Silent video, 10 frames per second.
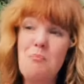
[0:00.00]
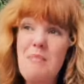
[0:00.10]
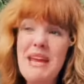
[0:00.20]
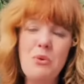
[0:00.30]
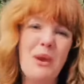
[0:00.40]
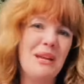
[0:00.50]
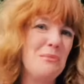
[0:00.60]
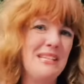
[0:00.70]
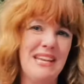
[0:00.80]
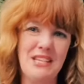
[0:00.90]
make
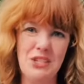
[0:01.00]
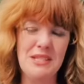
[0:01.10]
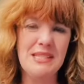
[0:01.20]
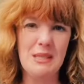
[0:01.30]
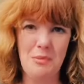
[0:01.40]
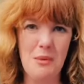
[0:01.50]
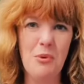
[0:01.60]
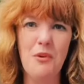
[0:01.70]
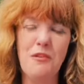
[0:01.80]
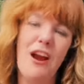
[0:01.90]
recommendations to
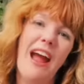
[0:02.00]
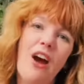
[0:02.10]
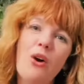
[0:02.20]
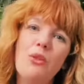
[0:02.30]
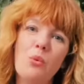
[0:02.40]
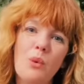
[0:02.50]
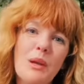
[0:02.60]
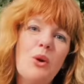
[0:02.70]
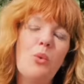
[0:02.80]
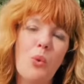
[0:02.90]
people for how the
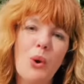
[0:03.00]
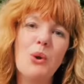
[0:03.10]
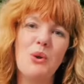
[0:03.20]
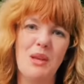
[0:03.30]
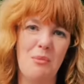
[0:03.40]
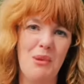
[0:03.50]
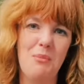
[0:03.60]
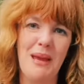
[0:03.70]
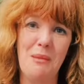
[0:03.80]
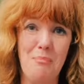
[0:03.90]
real world can be
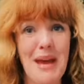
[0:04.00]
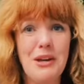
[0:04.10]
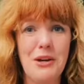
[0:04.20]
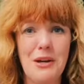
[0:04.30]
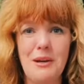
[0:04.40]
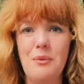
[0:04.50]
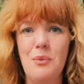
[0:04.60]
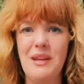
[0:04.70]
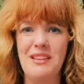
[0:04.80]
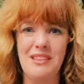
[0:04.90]
made better
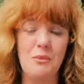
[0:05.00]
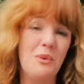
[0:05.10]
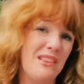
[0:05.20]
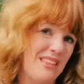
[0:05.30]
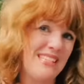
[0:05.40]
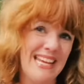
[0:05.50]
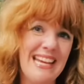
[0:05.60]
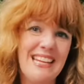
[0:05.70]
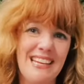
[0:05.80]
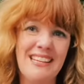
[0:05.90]
with the
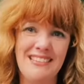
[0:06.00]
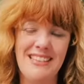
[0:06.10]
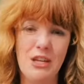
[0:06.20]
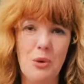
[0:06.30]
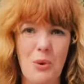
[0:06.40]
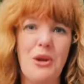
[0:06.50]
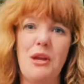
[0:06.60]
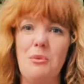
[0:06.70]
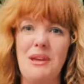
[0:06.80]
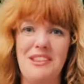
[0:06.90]
data that you're
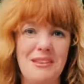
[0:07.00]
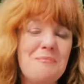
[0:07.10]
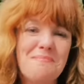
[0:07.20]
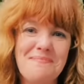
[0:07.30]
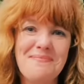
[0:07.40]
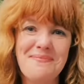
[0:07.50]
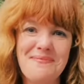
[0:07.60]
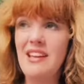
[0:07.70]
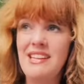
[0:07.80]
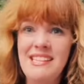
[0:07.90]
working with.
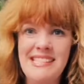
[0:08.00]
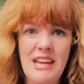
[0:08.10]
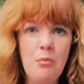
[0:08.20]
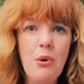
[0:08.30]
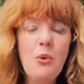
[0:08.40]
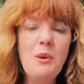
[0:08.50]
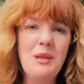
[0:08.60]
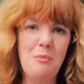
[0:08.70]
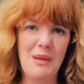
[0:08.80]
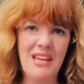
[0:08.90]
An example
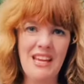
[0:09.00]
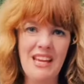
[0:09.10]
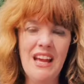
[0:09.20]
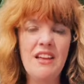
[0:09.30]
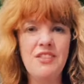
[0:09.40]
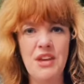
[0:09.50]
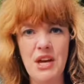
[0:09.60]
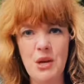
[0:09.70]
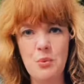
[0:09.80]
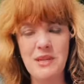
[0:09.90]
would be
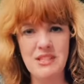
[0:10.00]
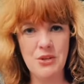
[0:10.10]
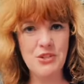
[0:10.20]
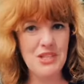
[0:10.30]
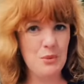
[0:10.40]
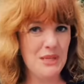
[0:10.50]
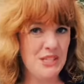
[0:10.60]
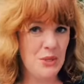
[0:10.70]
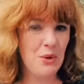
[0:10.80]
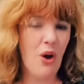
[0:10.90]
the research that we
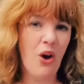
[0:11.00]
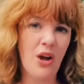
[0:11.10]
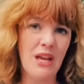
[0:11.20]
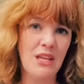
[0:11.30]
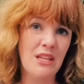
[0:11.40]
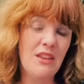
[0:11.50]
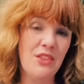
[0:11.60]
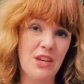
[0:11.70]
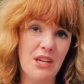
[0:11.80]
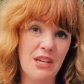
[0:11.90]
do on
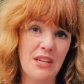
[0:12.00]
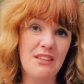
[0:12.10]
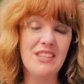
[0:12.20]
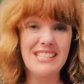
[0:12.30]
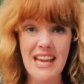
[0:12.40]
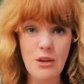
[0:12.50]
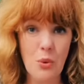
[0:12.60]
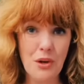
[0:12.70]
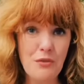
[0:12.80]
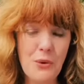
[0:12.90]
the tech
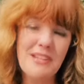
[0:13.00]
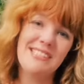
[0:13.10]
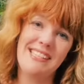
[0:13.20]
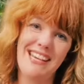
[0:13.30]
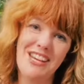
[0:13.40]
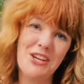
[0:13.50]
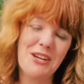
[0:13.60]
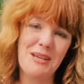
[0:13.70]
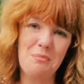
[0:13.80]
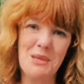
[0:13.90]
workforce here
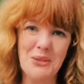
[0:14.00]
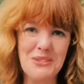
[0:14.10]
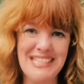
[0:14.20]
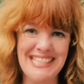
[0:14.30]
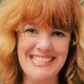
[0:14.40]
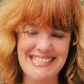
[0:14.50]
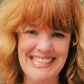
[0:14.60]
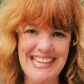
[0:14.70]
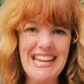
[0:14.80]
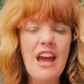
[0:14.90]
in Middle
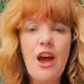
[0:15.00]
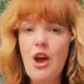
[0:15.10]
Tennessee.